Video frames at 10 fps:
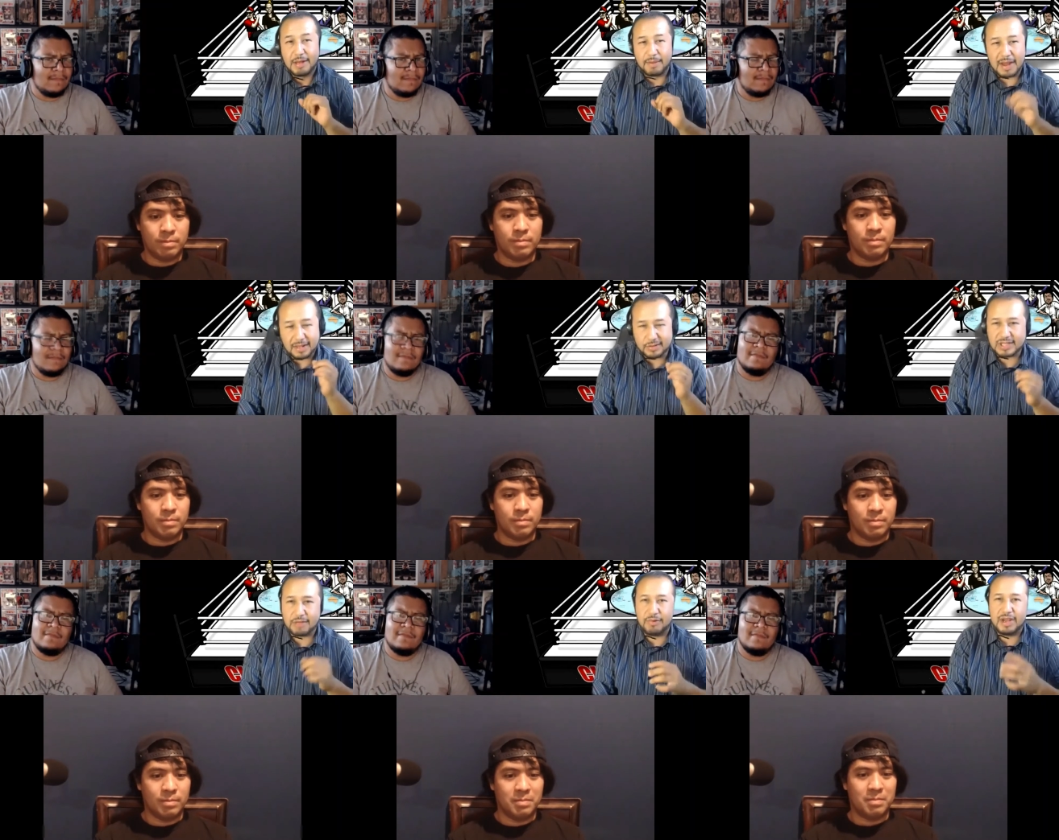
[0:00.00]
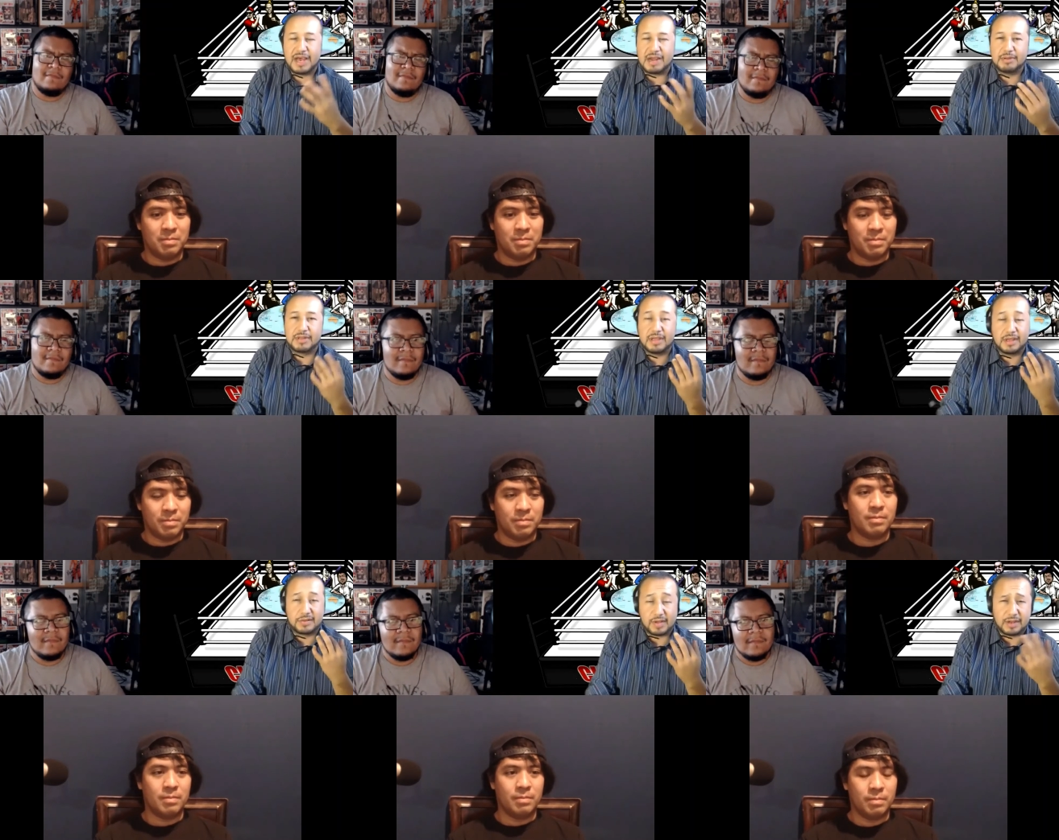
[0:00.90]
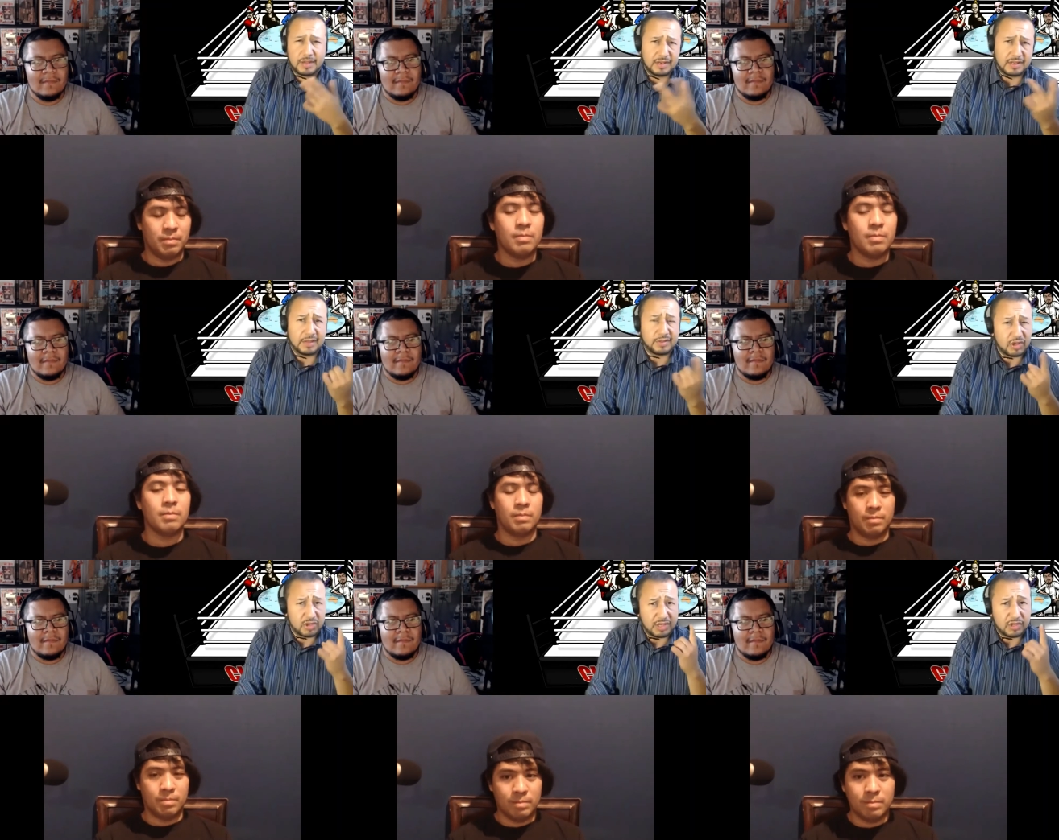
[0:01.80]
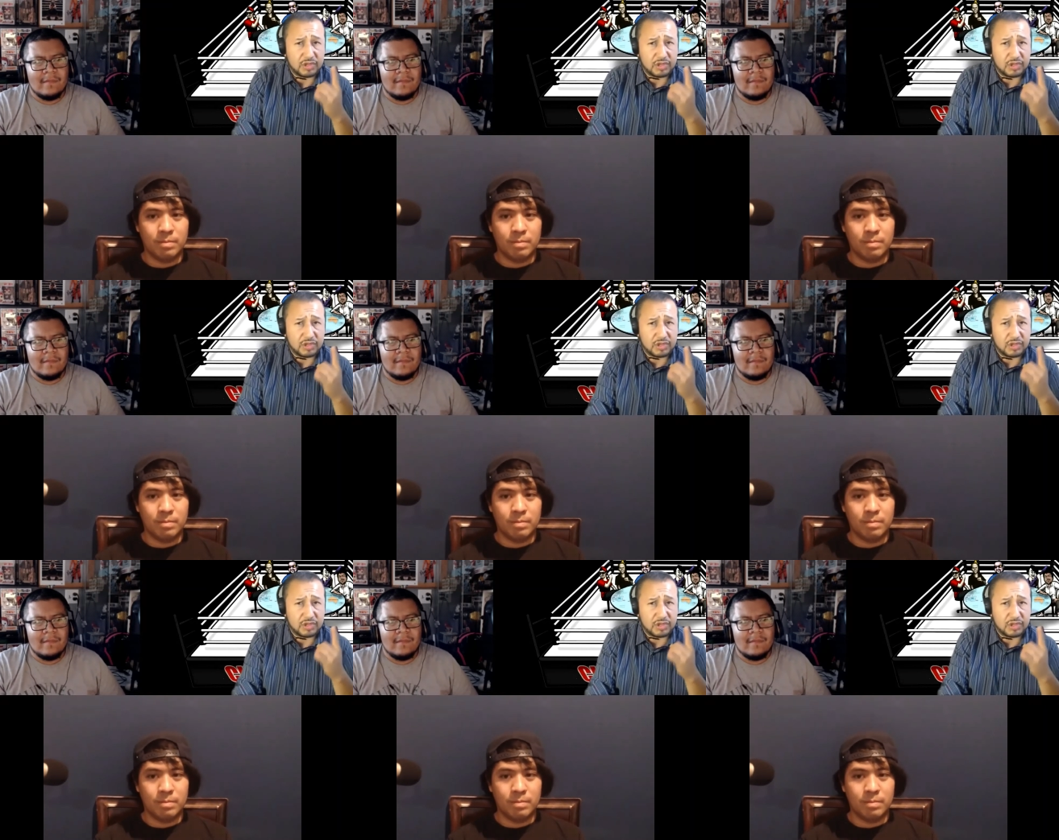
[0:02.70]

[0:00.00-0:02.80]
Speaker 1: But I just think they really got everything exciting. And that's actually